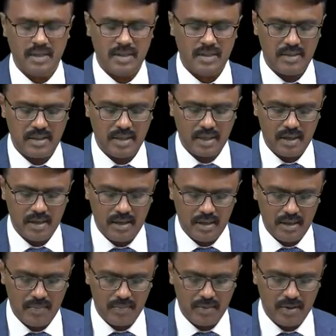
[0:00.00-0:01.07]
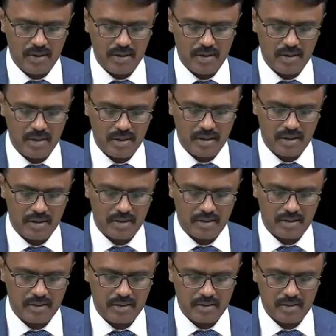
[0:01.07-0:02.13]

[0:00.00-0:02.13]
Second important thing is